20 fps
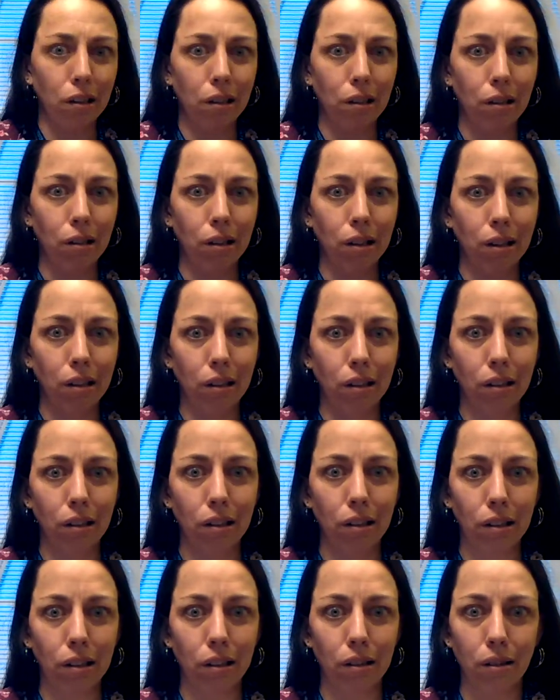was trying to
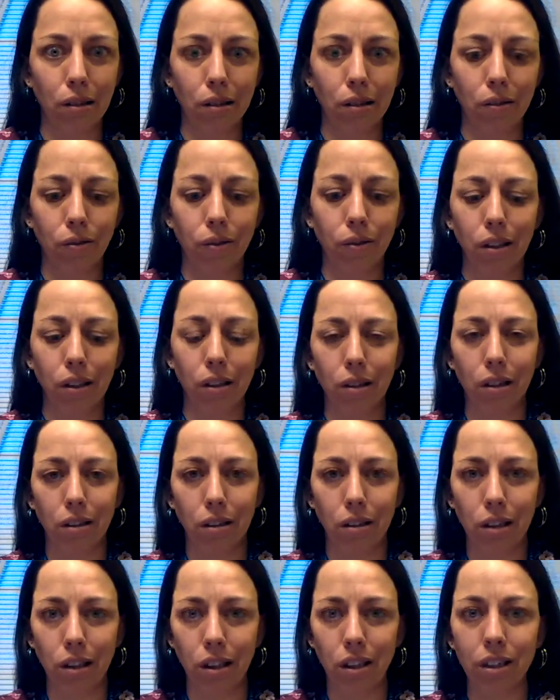look through the video and it's
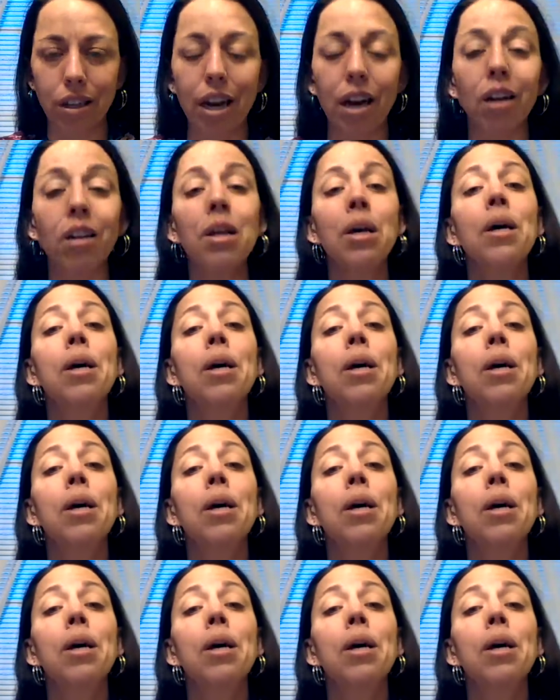hard to tell.